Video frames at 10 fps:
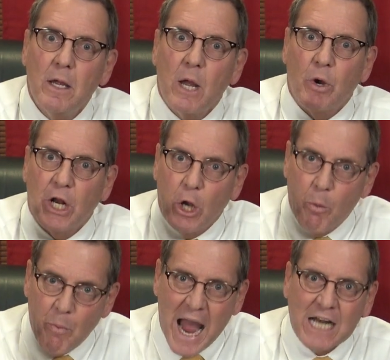and we're going to go
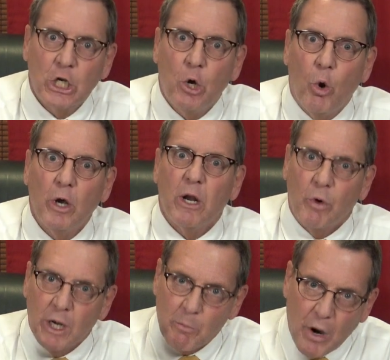back to court and
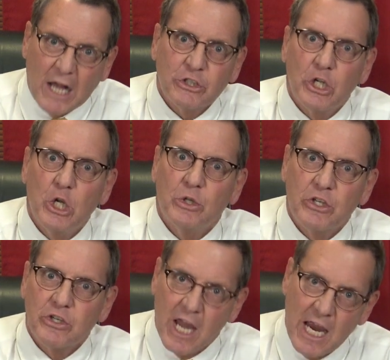we're going to prosecute
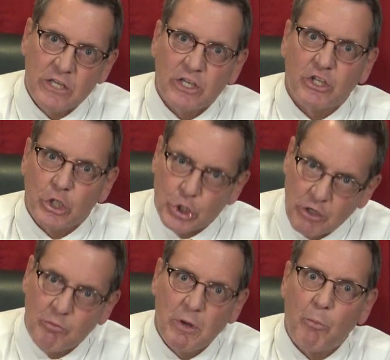this case as it
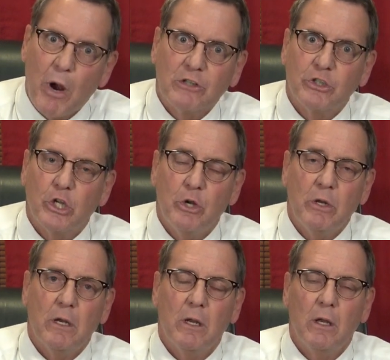should have been
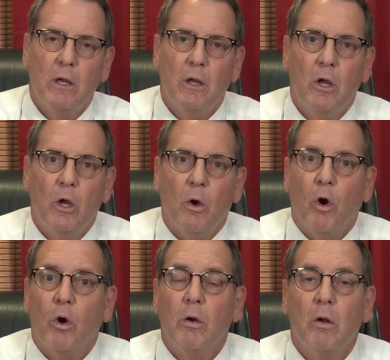prosecuted,
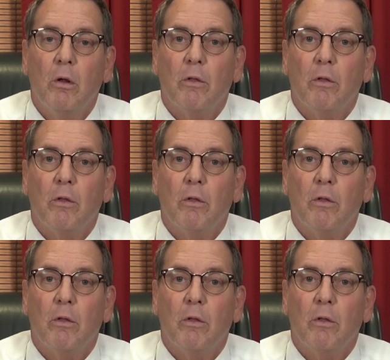or